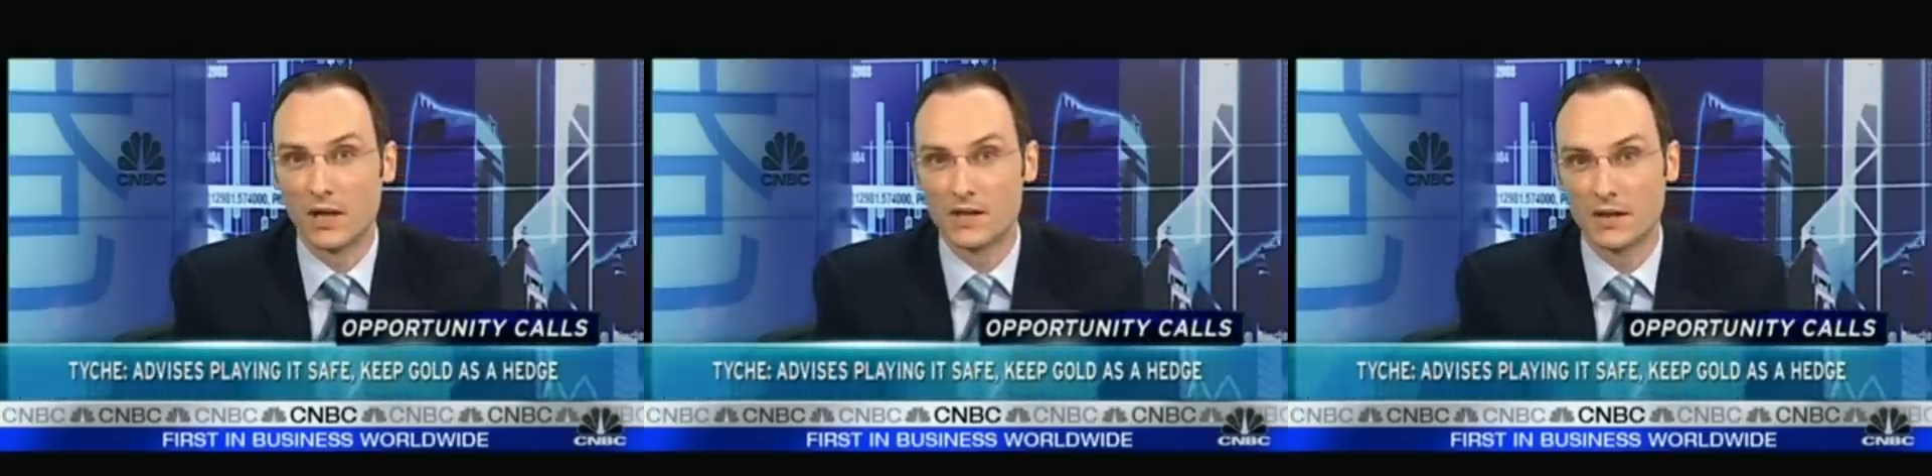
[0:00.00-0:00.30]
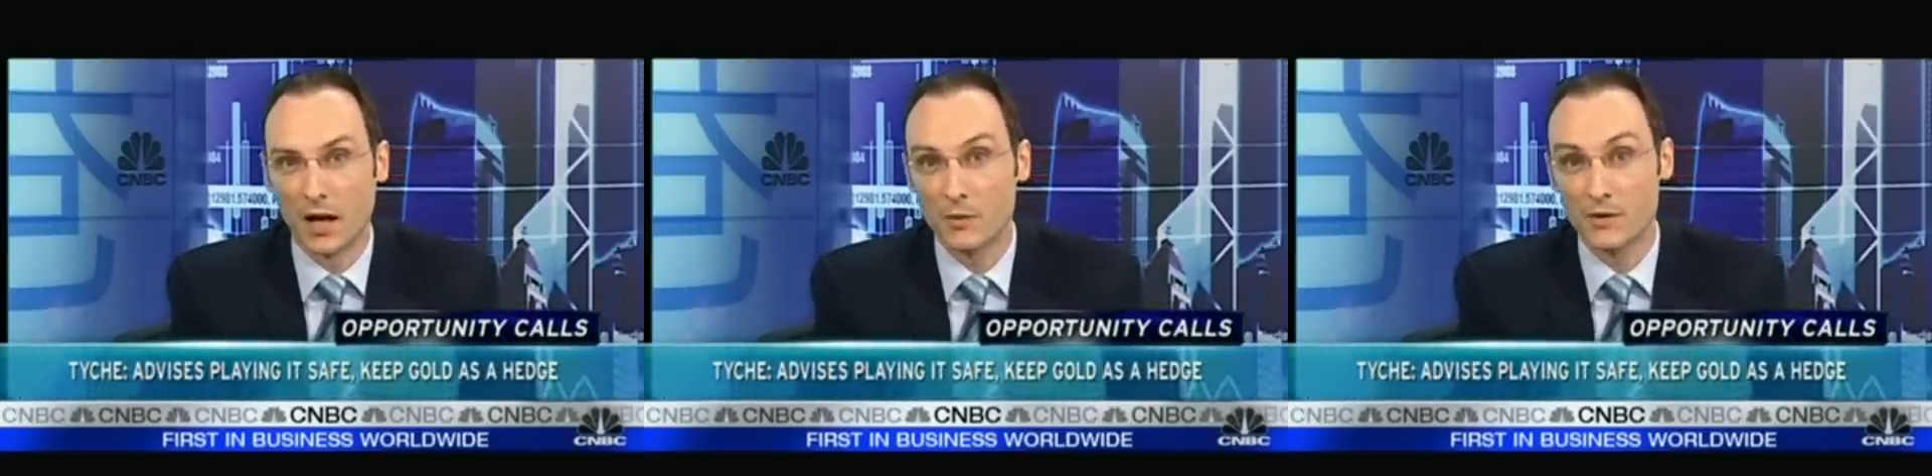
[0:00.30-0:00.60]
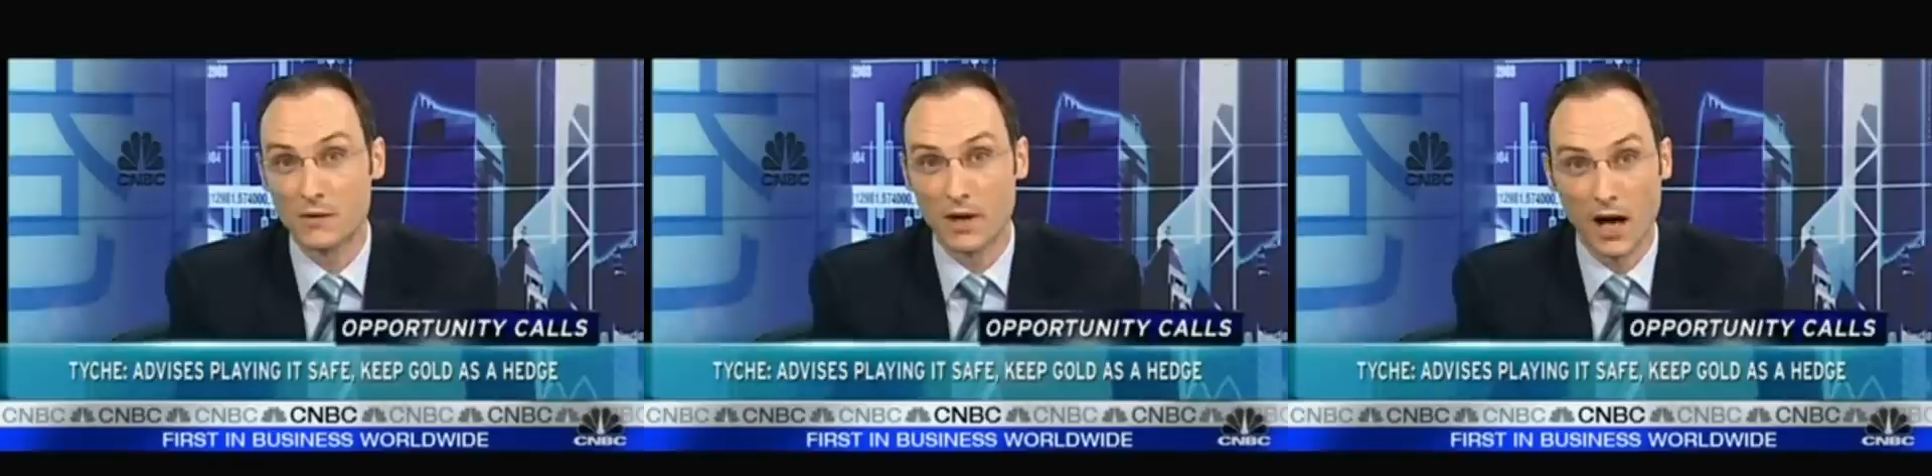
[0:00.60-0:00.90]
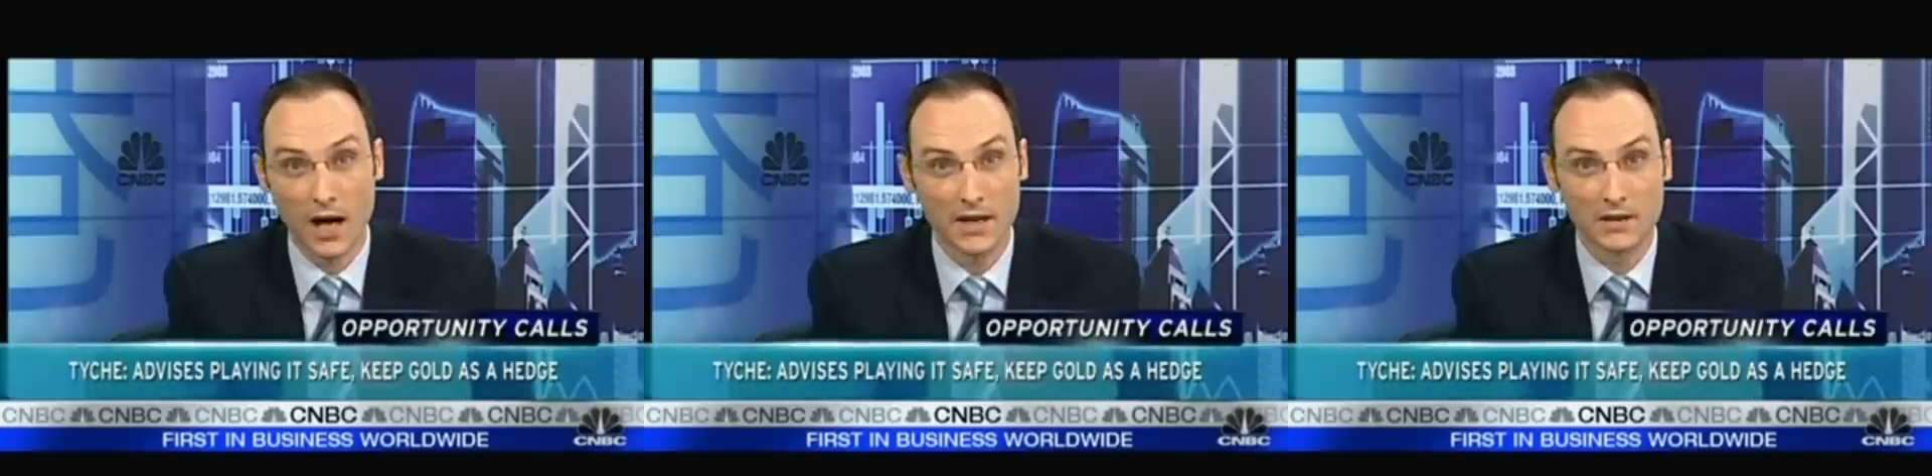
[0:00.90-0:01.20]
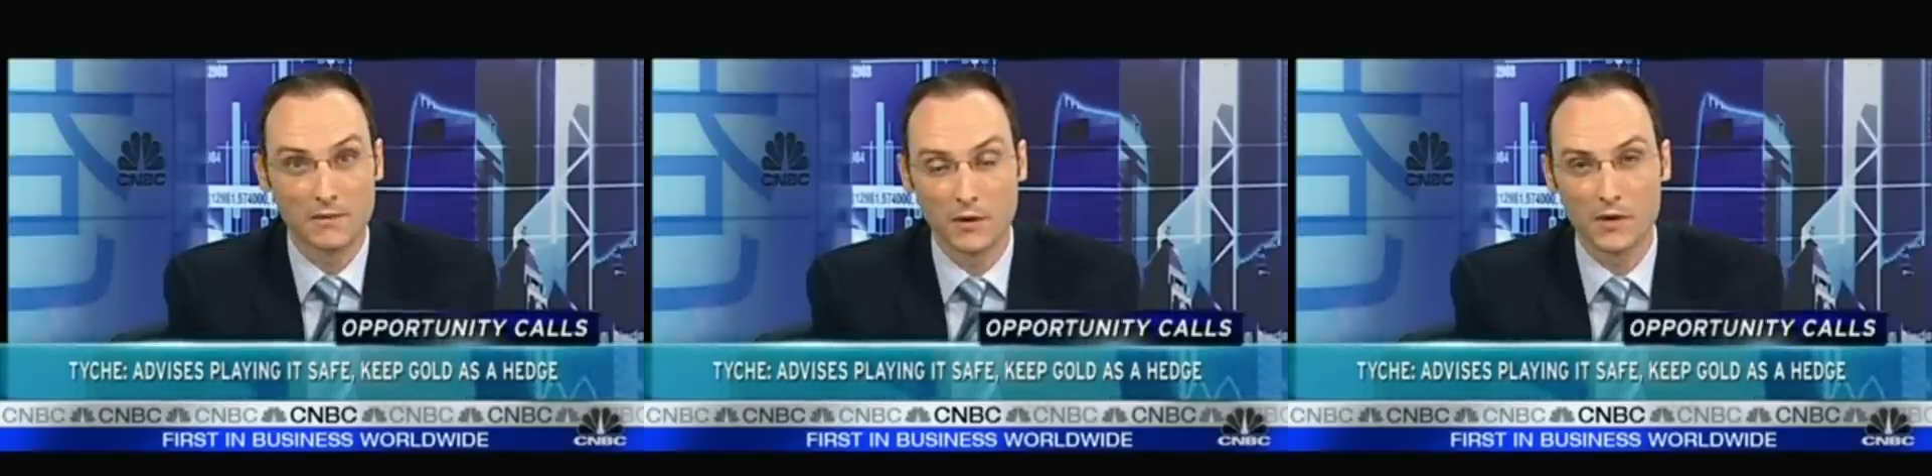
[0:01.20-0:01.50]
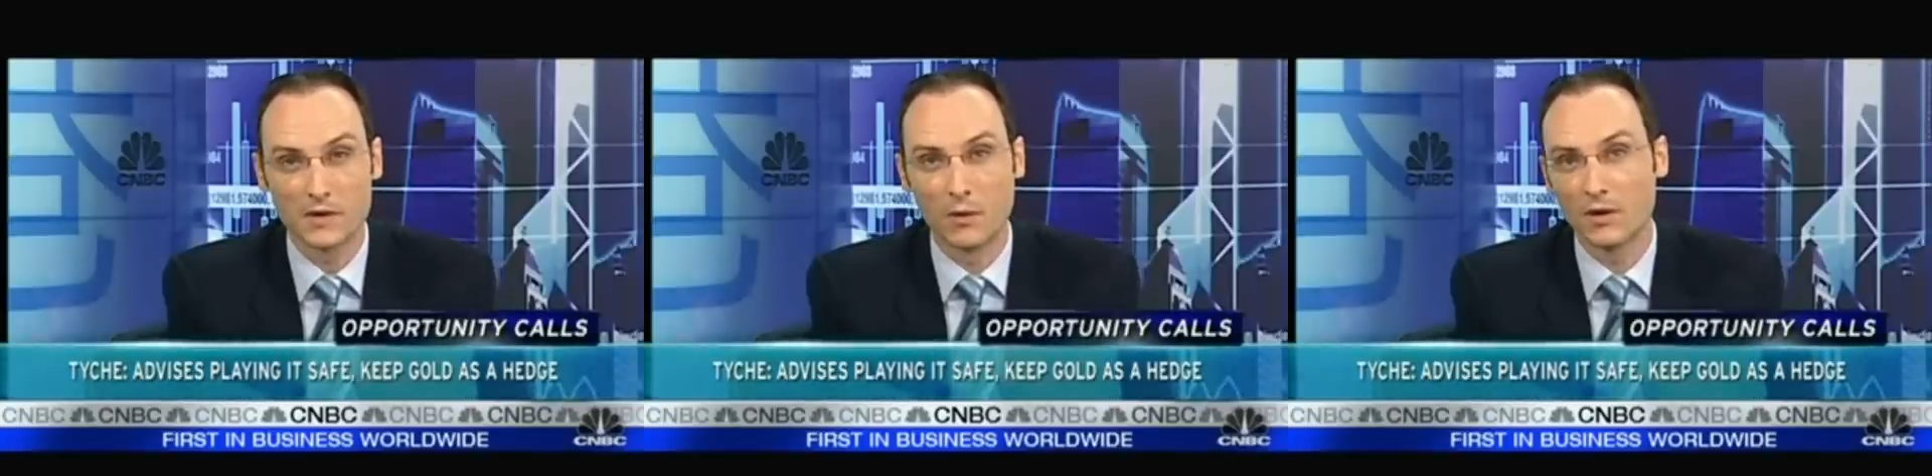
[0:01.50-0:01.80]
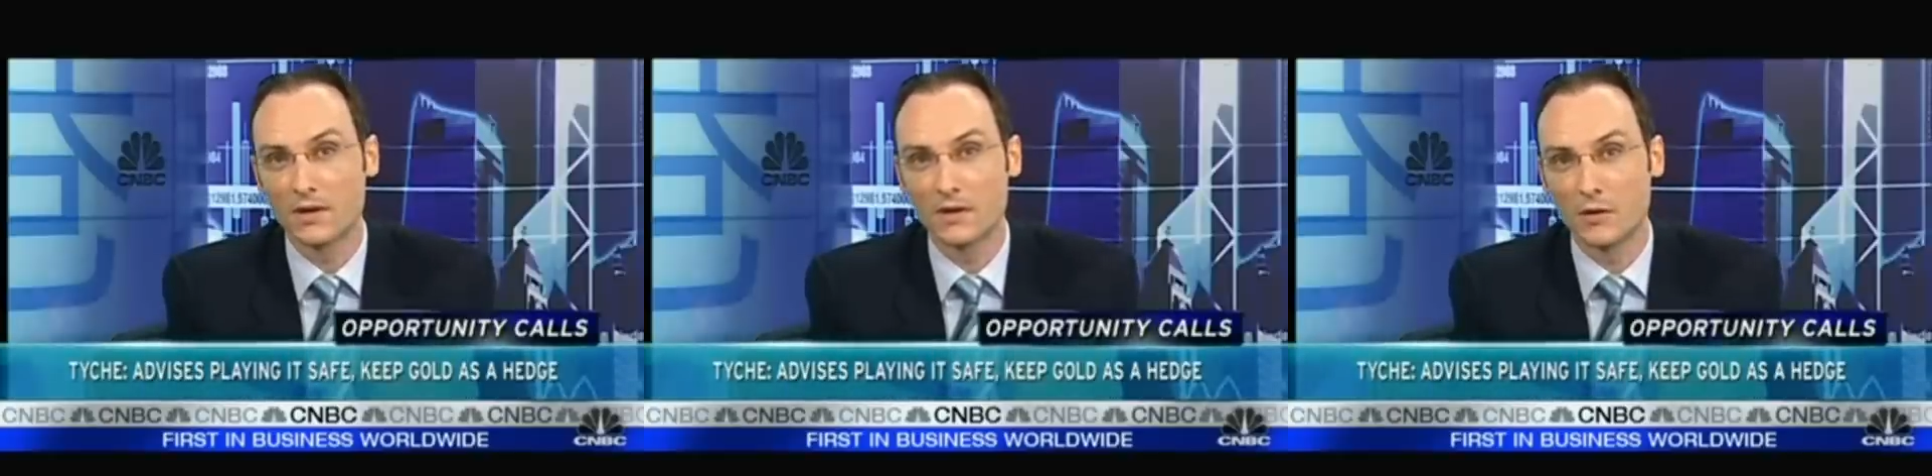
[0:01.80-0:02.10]
That's an absolute high in the first
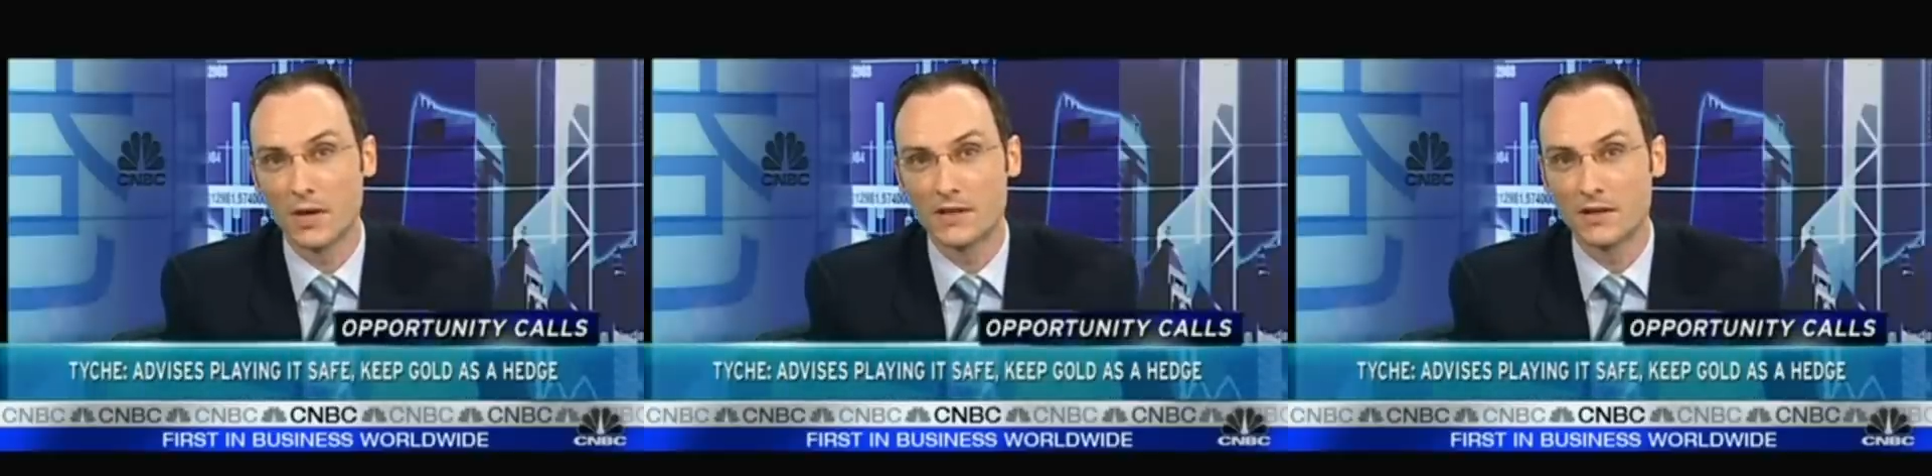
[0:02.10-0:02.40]
quarter in the U.S.,